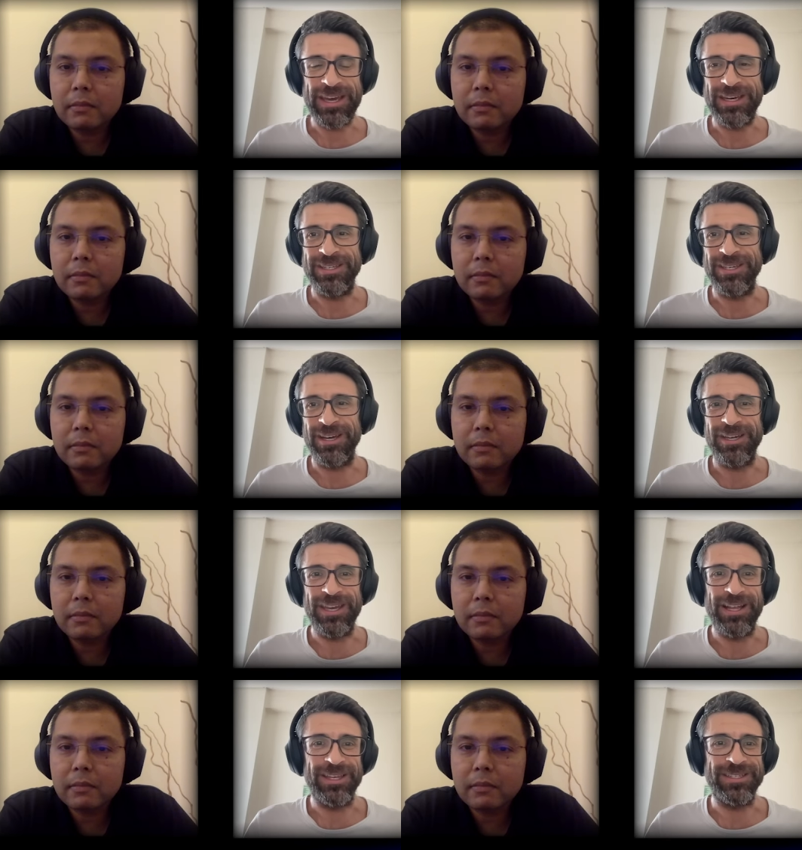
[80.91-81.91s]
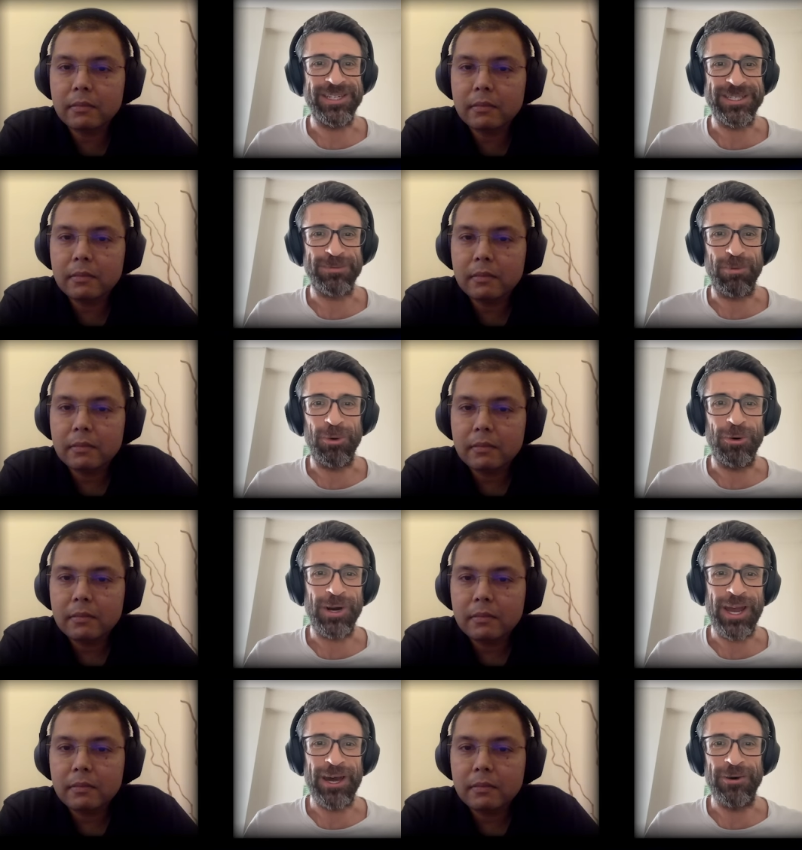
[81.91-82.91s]
Speaker 1: And uh, yeah, let's explore
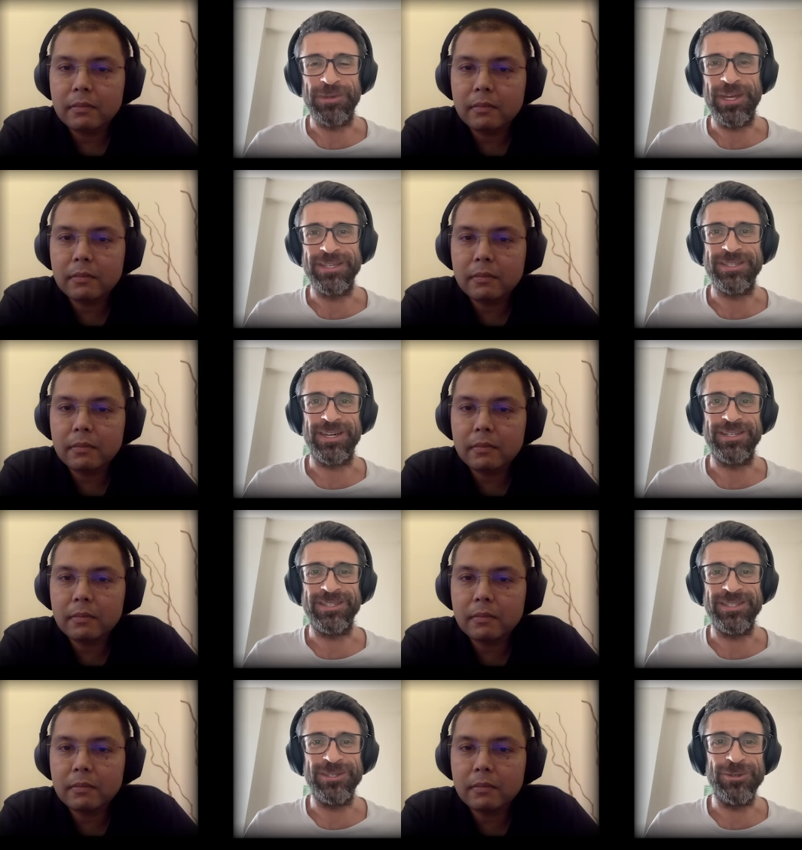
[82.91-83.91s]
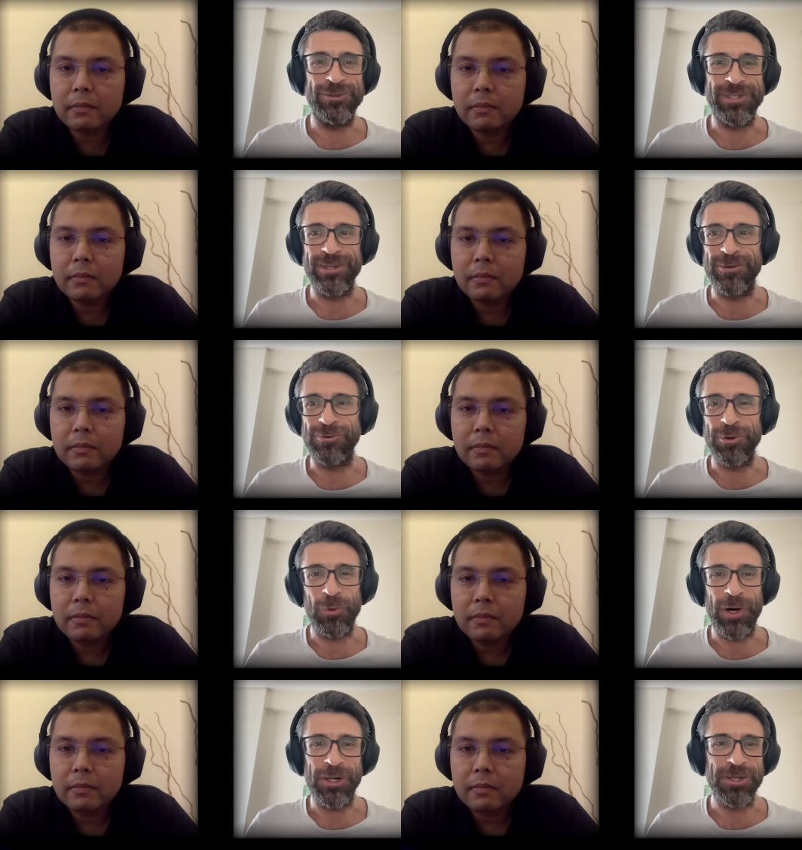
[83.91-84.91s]
how data science is used in the real
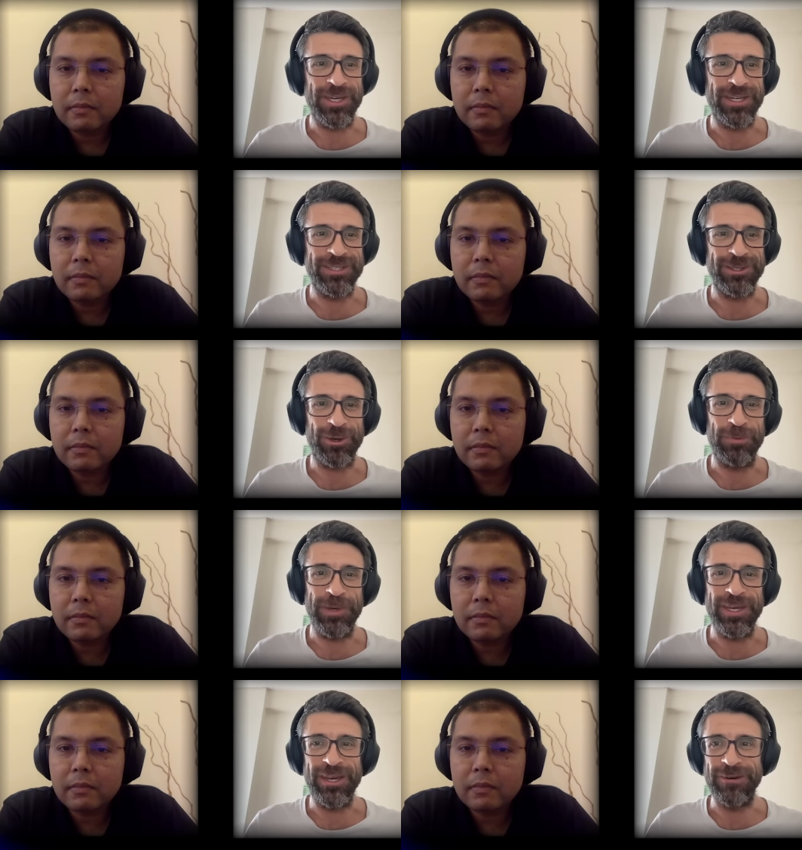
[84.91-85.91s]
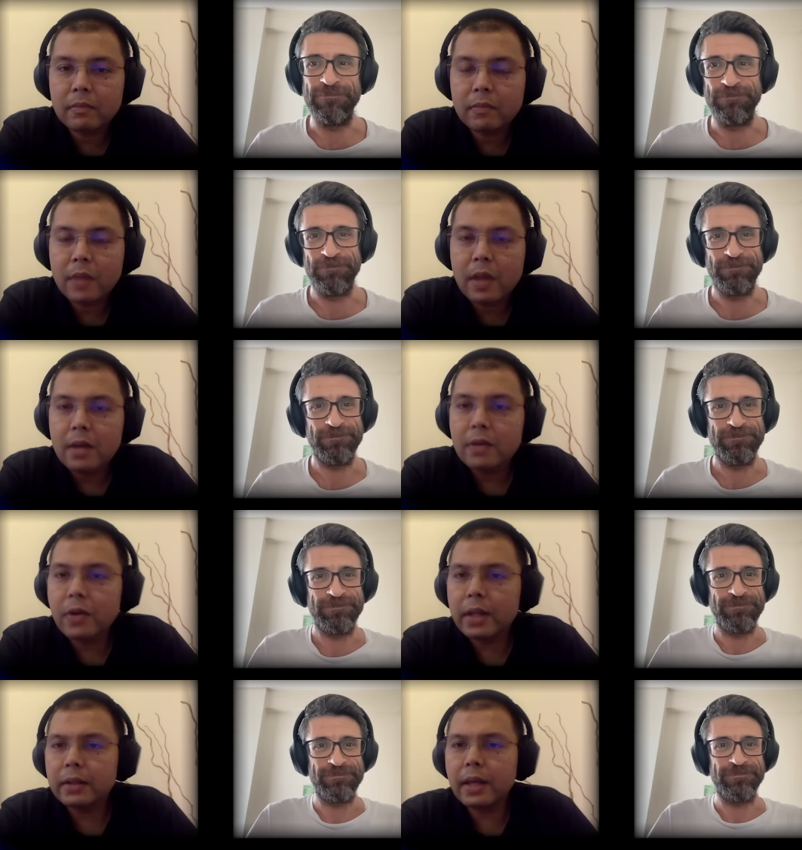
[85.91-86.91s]
world and in Tokopedia.
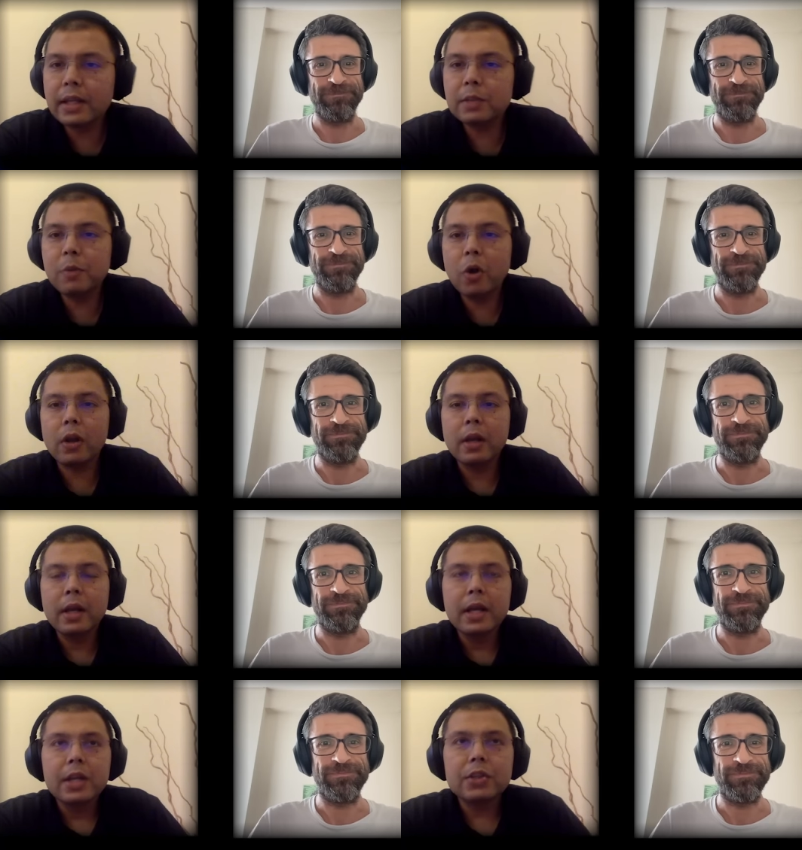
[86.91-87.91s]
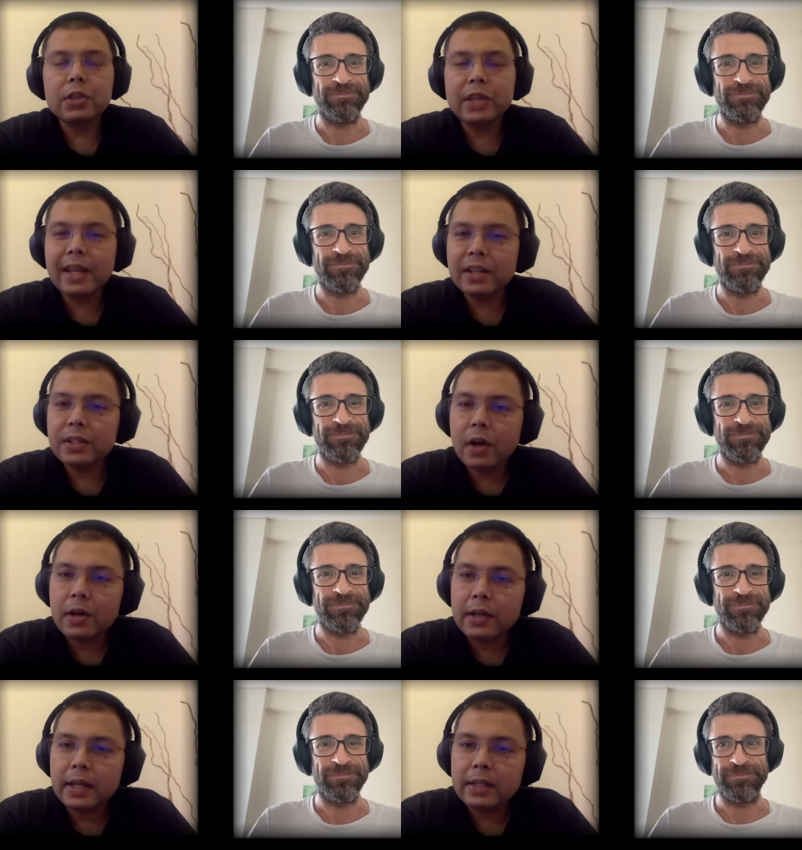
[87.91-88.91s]
Speaker 2: Great. Thanks, Paul. So to get us
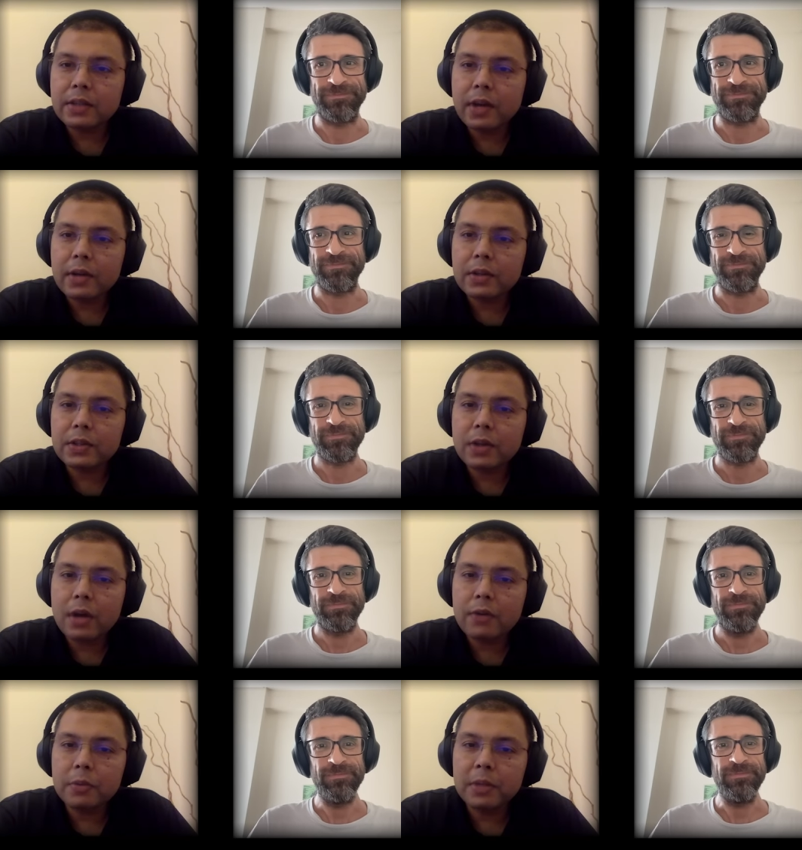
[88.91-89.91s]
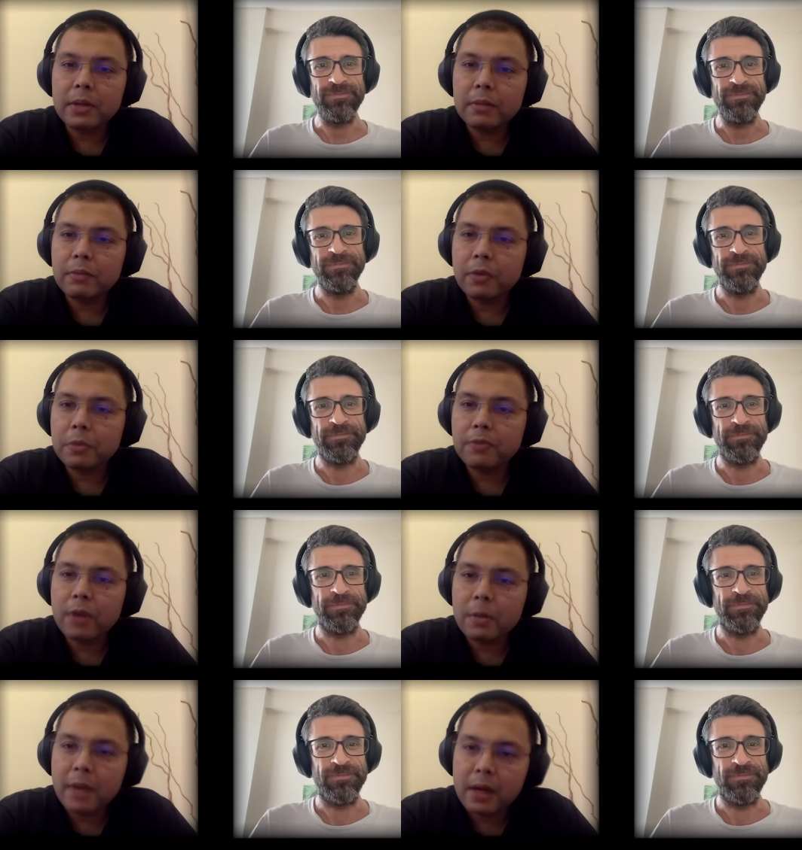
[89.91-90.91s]
started, let's try to start from the
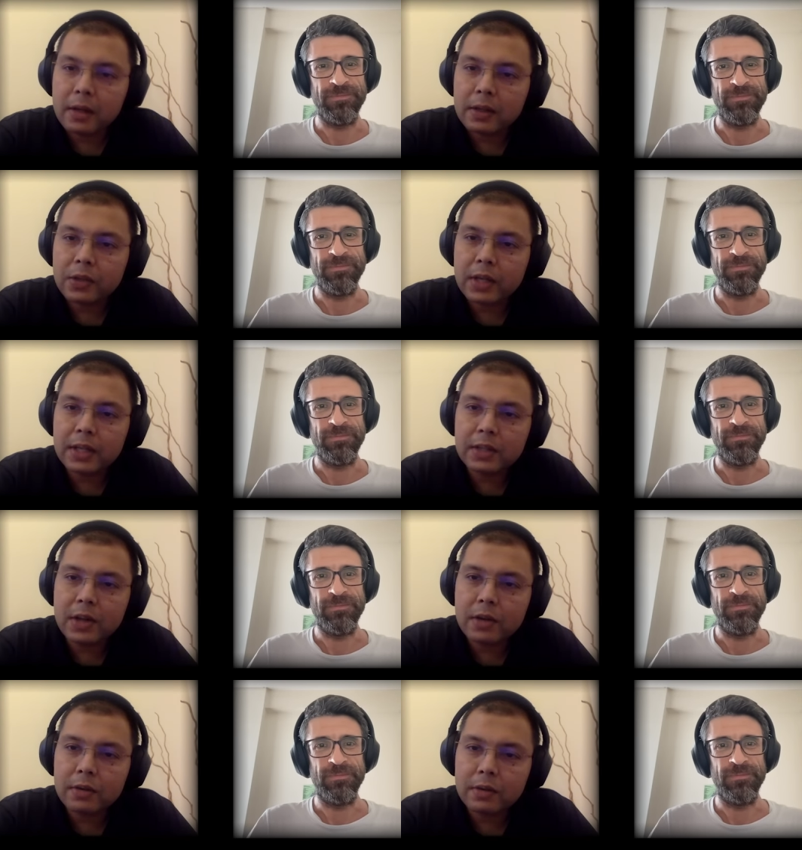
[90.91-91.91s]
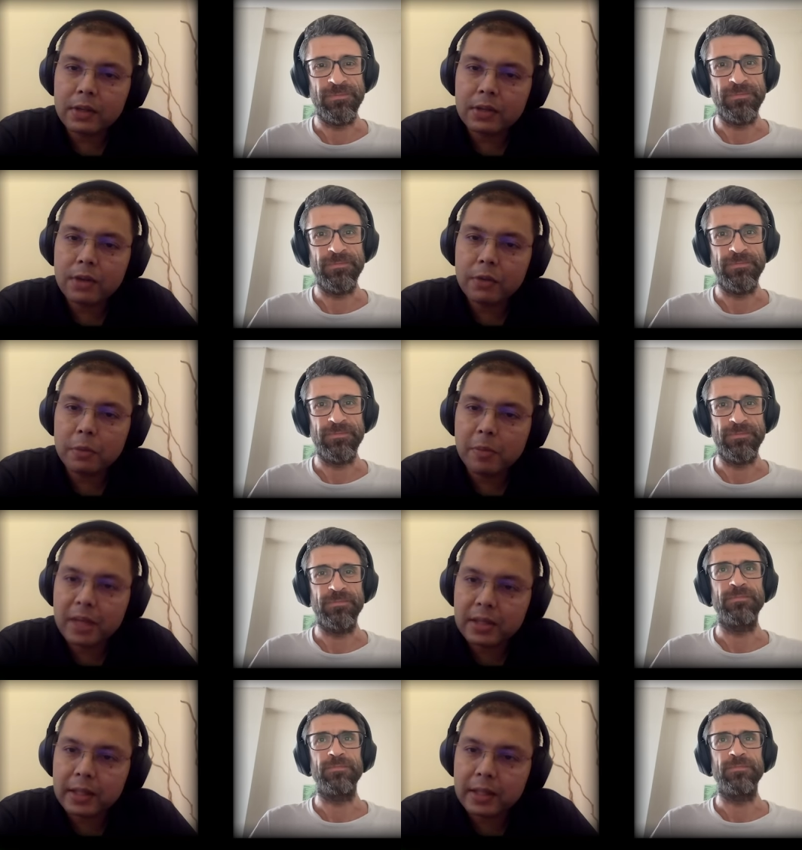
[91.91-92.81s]
from the fundamentals, right? Let's start let's start from